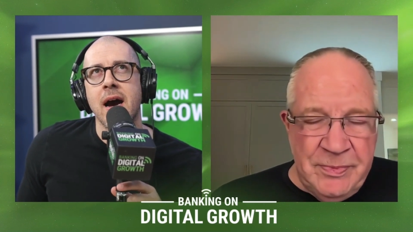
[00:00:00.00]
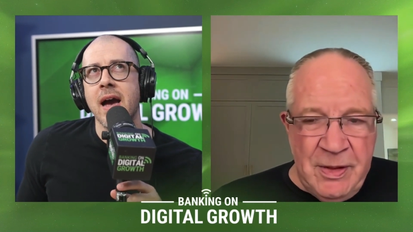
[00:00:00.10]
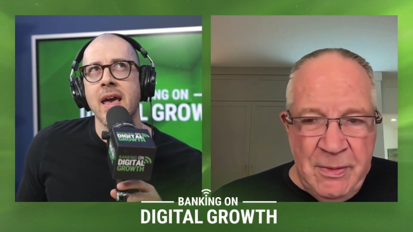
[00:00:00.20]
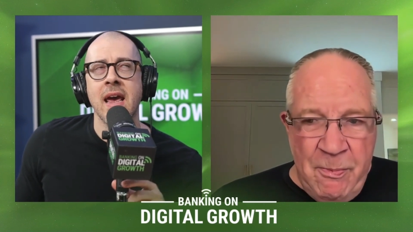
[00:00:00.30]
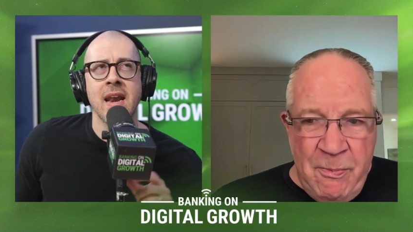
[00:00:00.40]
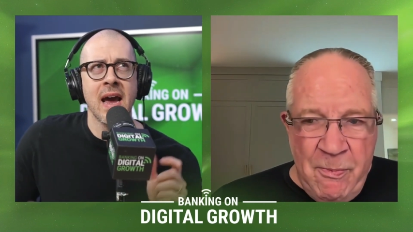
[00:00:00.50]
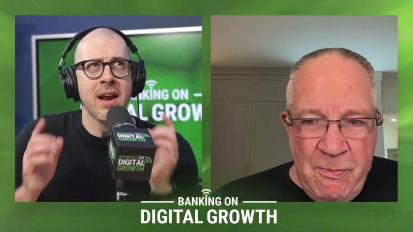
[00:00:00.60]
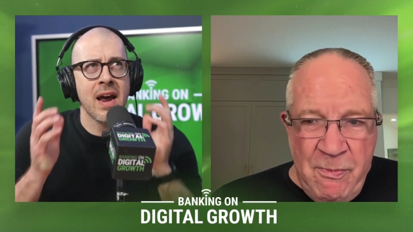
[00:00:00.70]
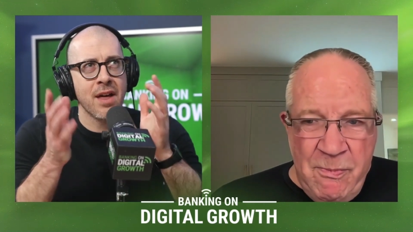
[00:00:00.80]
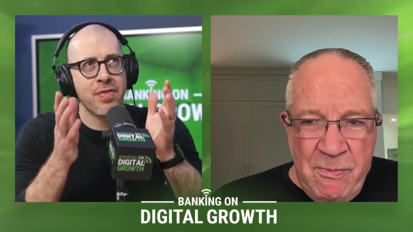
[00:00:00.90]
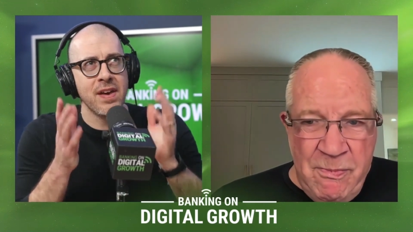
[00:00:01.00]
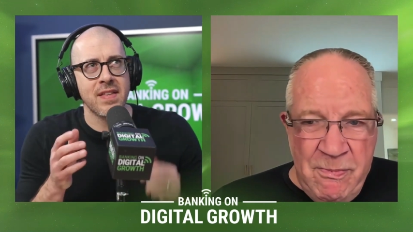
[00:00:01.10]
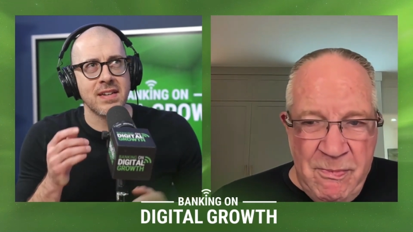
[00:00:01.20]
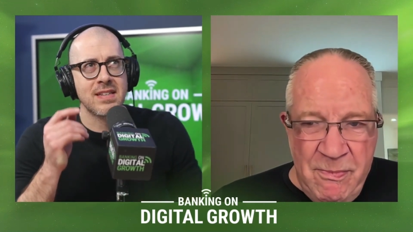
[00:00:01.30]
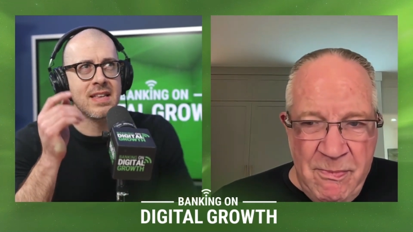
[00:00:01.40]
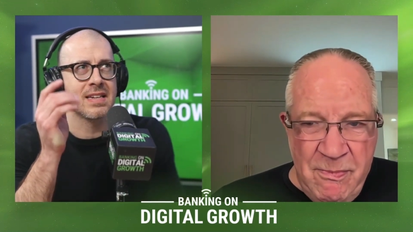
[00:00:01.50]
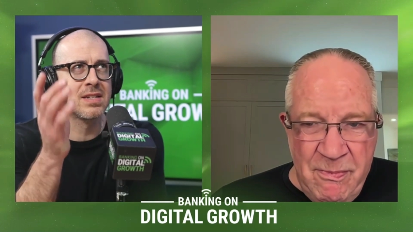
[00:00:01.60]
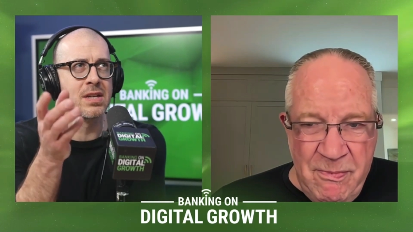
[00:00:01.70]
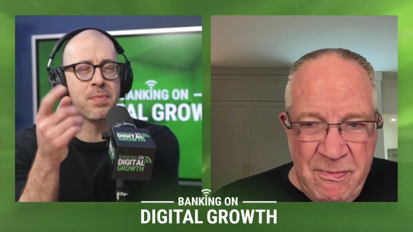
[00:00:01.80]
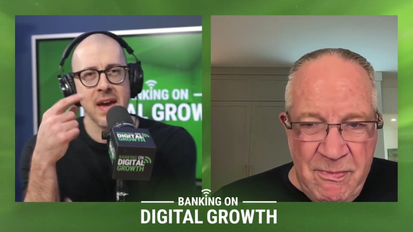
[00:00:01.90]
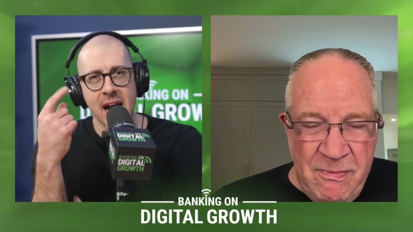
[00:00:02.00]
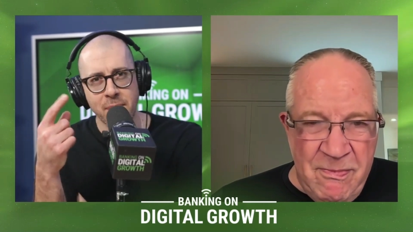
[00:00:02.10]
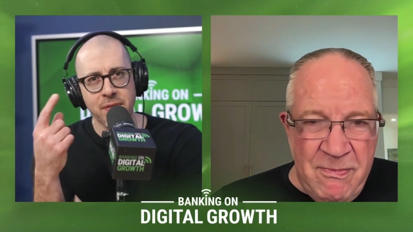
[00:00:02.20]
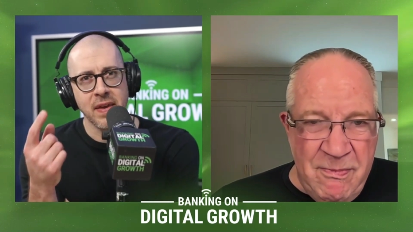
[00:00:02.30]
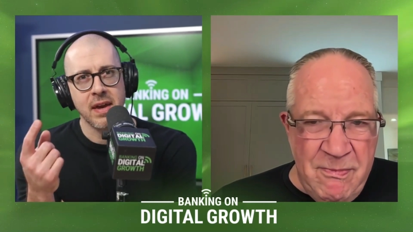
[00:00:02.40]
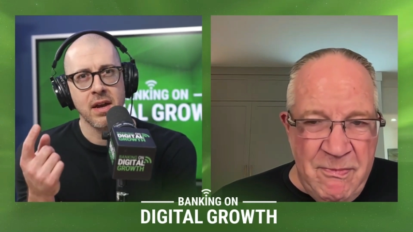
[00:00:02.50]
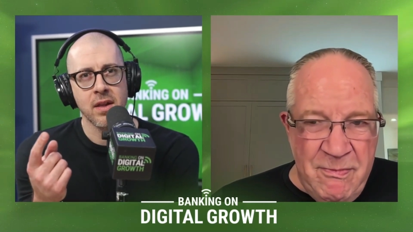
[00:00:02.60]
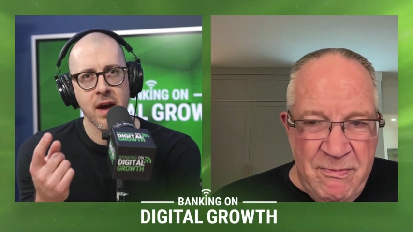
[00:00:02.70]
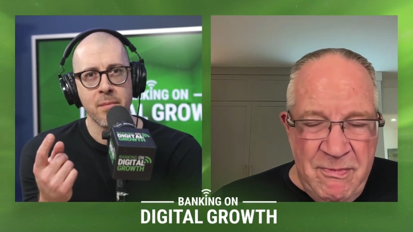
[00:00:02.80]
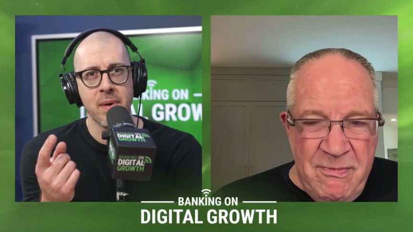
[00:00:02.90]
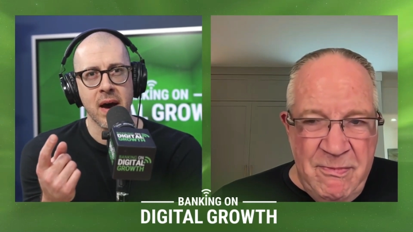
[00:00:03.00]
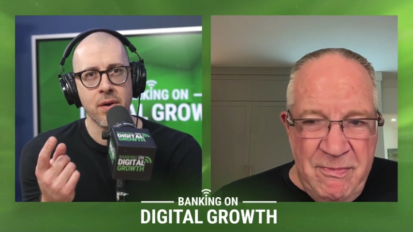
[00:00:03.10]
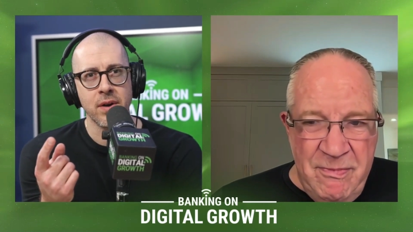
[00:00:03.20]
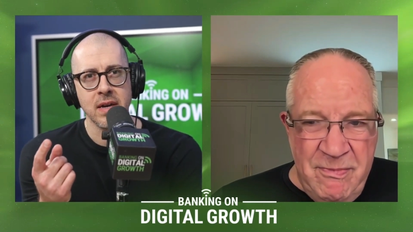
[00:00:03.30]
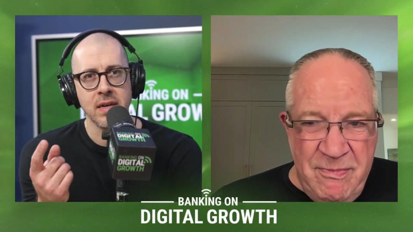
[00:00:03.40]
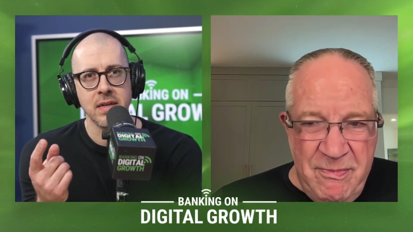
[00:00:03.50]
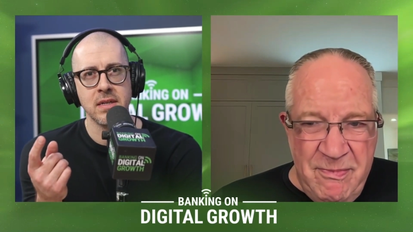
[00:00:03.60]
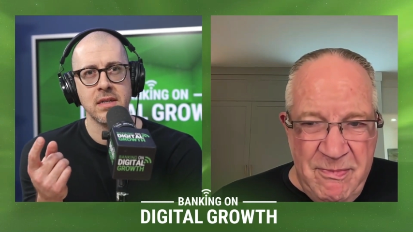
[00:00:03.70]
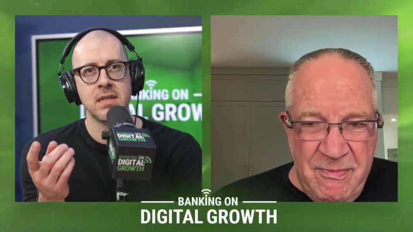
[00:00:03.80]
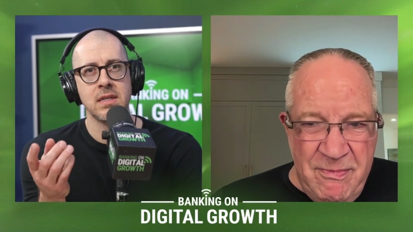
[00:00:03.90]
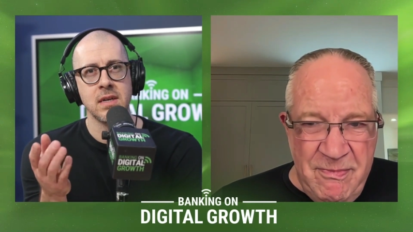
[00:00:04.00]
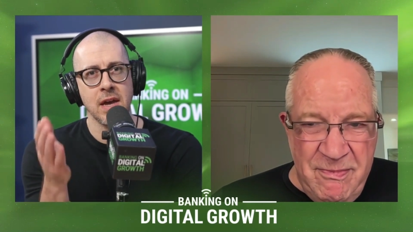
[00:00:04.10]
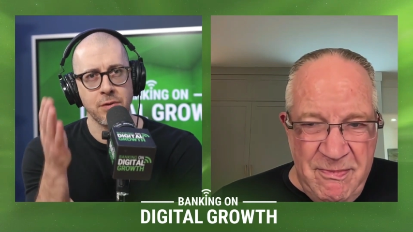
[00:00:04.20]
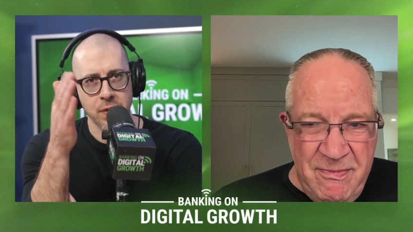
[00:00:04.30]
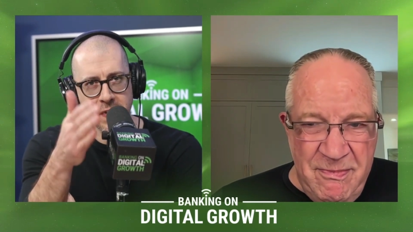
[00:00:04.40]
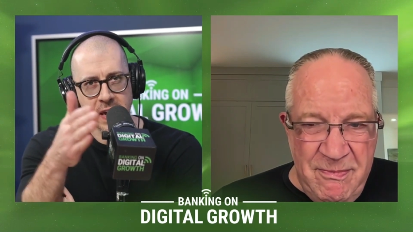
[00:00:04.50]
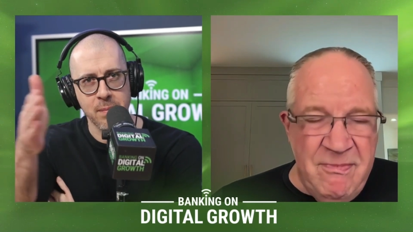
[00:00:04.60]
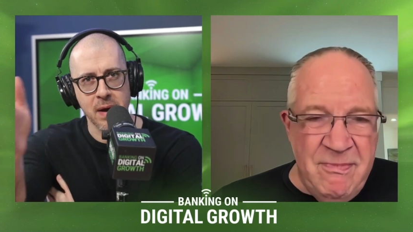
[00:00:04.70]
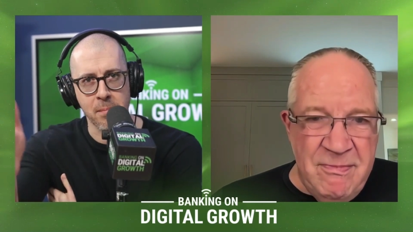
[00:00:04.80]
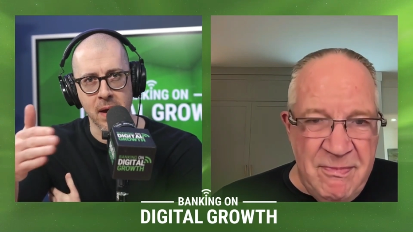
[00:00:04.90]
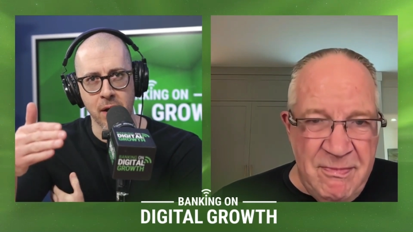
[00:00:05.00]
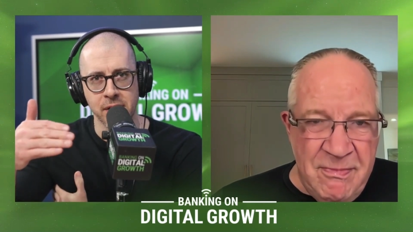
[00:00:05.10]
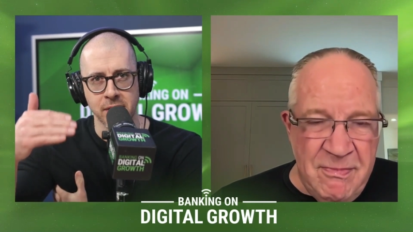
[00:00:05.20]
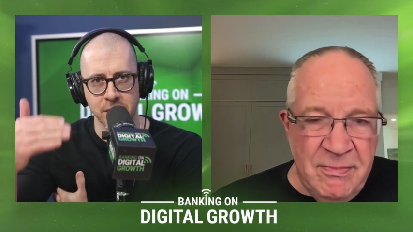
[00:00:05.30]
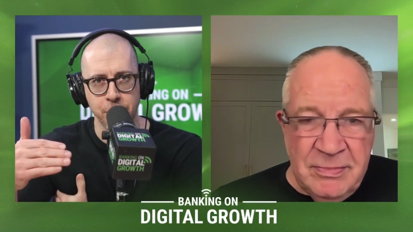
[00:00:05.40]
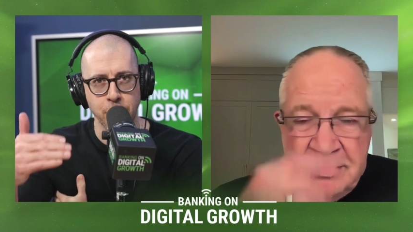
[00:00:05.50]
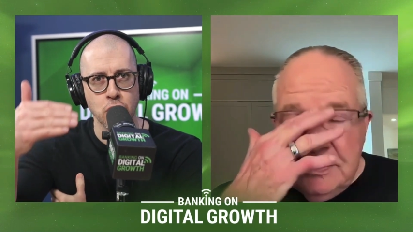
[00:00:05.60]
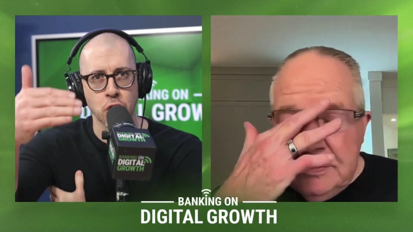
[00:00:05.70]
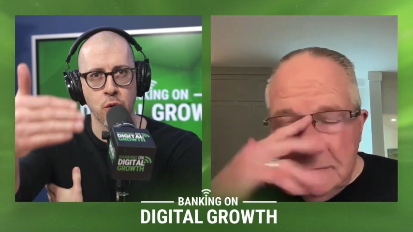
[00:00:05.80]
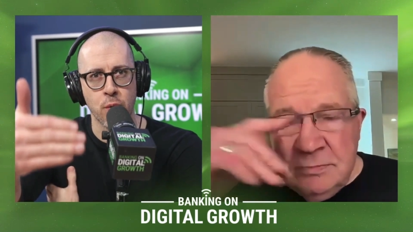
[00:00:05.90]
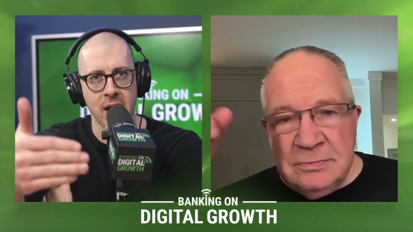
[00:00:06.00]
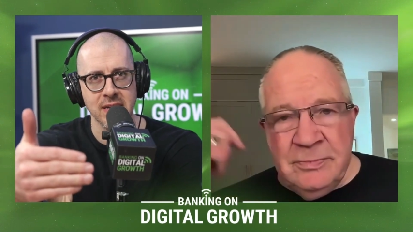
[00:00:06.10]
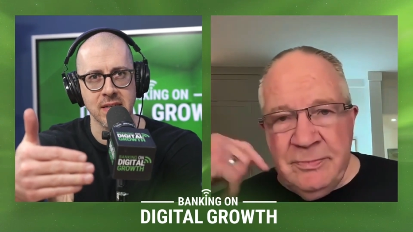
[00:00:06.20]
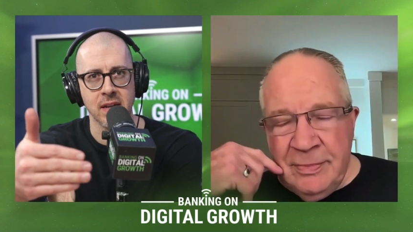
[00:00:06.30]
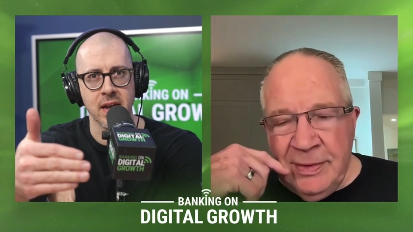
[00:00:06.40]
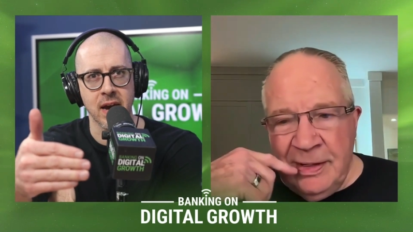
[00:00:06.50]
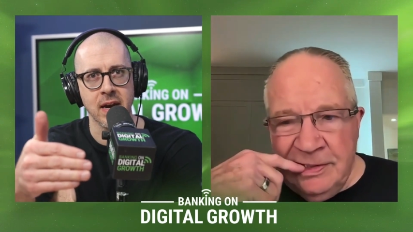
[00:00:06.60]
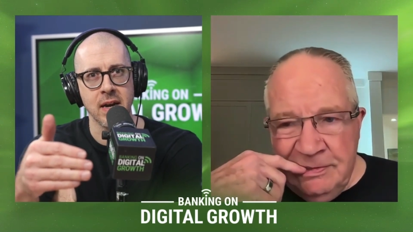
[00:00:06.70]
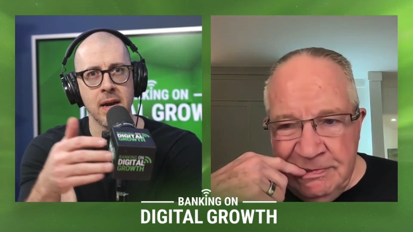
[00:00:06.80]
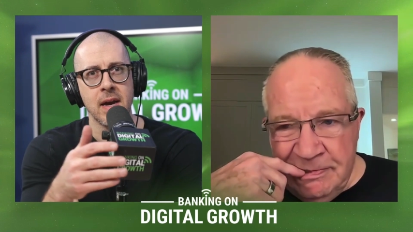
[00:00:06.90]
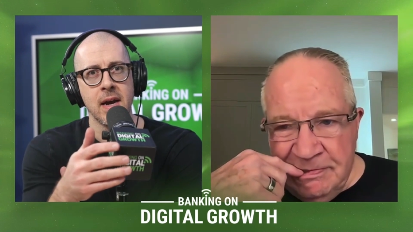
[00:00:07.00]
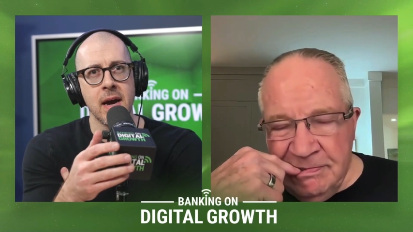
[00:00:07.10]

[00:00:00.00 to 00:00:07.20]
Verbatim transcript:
Speaker 1: and, and and I think that's that's something I've been thinking a lot about is as we think about melt and this future horizon line.